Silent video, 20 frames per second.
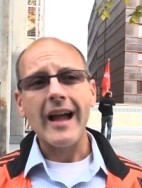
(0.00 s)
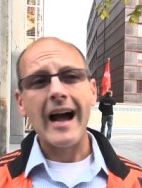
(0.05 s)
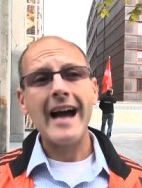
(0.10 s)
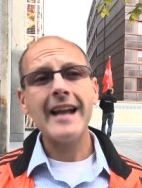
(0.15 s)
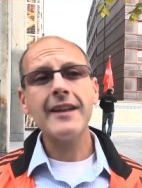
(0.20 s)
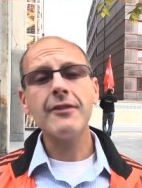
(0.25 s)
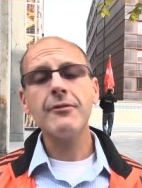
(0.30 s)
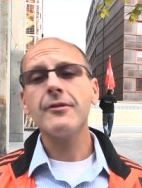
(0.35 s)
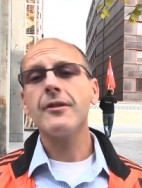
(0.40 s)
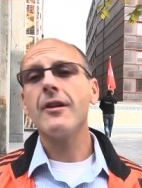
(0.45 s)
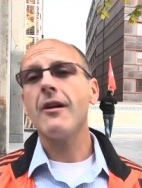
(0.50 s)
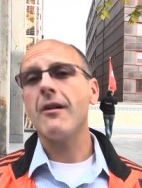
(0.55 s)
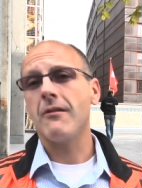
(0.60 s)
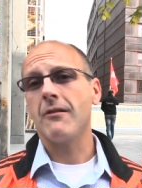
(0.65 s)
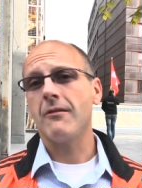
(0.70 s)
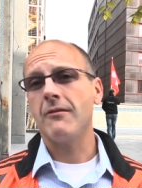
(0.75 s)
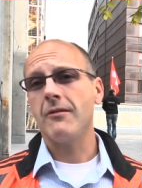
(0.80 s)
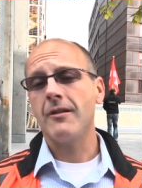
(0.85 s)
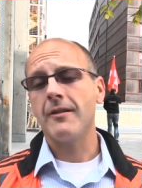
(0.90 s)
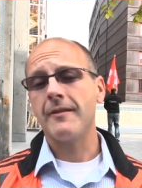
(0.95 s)
I don't
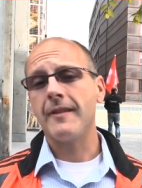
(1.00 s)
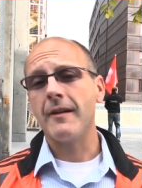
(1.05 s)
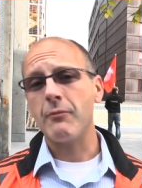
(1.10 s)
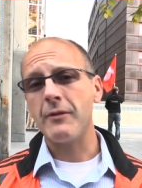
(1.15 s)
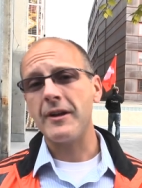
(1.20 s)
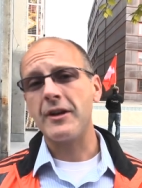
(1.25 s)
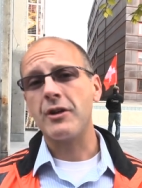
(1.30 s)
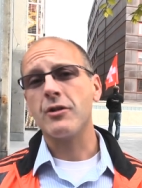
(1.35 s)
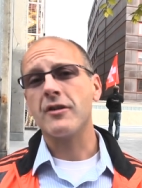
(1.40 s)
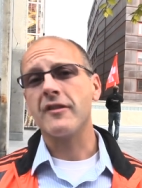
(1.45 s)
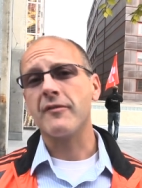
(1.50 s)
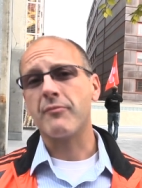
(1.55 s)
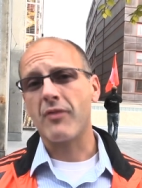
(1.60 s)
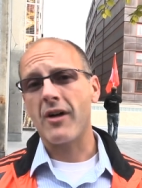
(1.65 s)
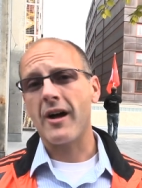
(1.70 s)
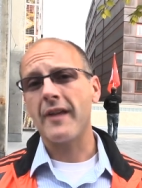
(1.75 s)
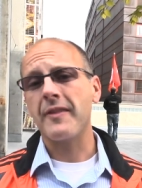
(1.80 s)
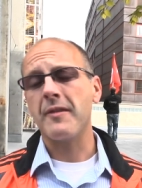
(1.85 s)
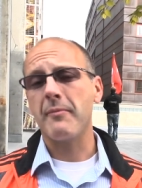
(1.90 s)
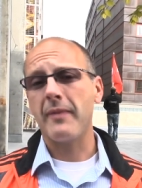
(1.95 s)
know that we could have
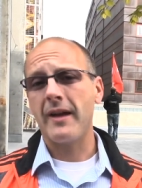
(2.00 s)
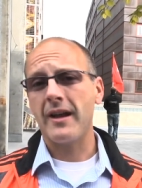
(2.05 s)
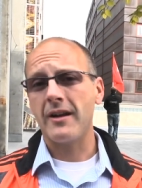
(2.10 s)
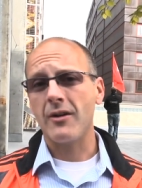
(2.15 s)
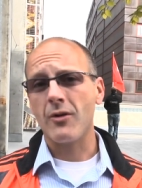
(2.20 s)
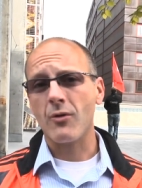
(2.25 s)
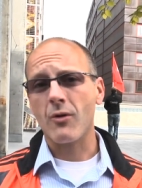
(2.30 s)
brought the band to